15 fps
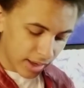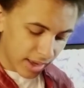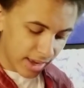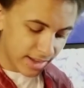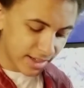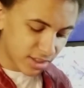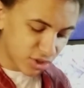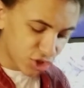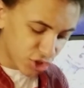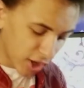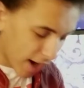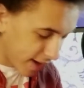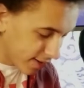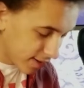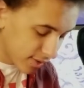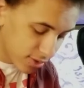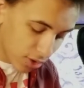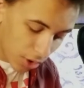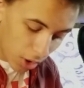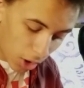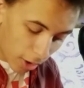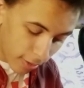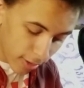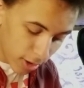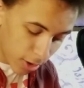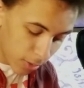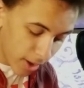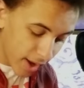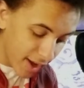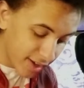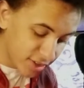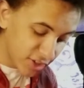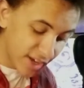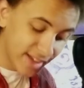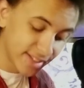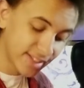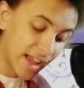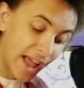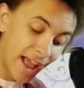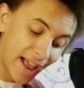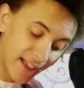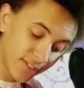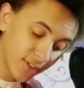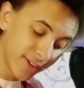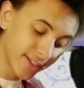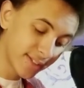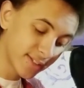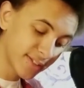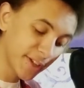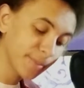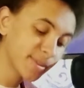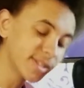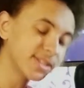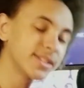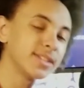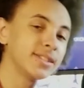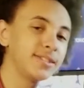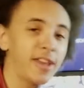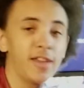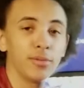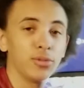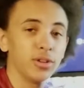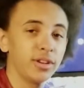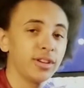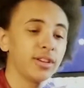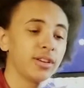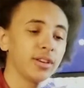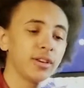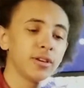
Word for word: it has China's RoHS hazardous substances table in it.